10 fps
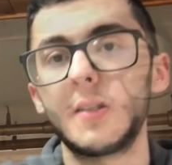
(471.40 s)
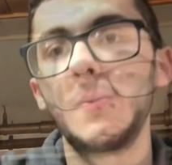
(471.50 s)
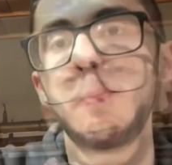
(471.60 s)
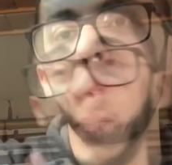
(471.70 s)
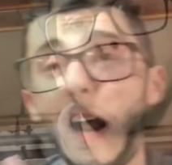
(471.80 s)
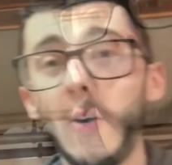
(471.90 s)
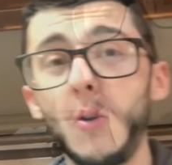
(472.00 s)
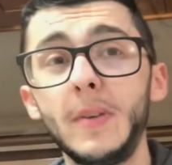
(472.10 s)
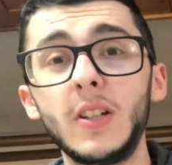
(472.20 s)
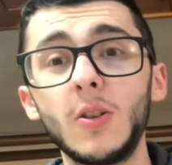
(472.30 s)
receiver I will
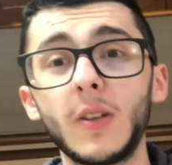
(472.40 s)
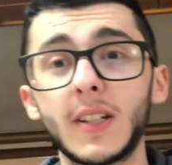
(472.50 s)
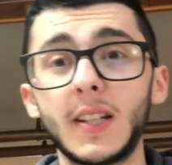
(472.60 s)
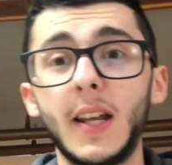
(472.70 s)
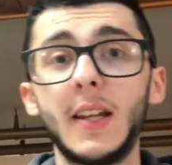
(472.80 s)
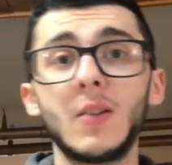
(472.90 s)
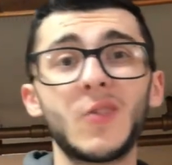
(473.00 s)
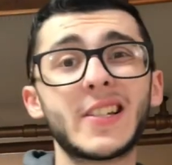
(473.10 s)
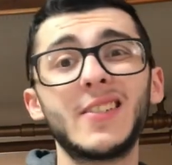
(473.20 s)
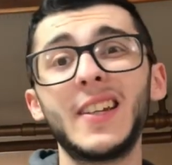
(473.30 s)
be doing today, he
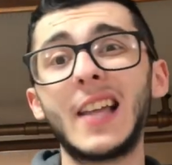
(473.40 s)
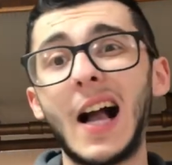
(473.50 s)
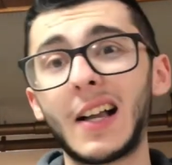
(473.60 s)
recently got